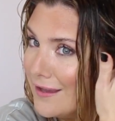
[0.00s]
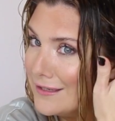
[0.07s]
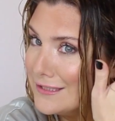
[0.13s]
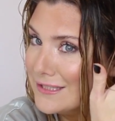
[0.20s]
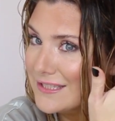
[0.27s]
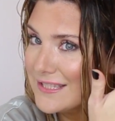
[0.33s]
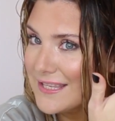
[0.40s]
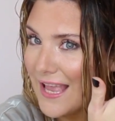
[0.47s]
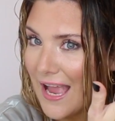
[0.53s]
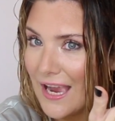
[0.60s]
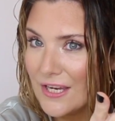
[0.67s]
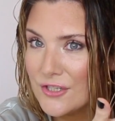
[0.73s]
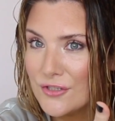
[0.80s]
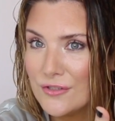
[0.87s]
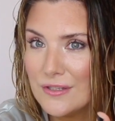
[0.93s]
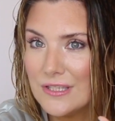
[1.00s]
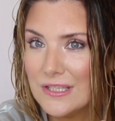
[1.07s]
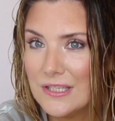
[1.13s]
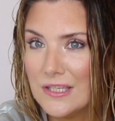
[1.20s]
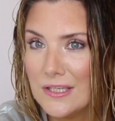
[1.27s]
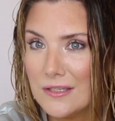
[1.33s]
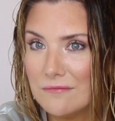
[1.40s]
and it's
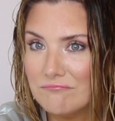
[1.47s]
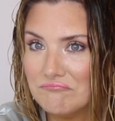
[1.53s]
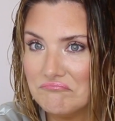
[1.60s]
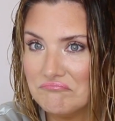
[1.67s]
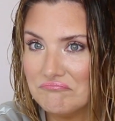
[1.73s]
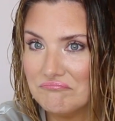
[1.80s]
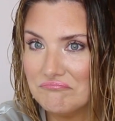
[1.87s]
actually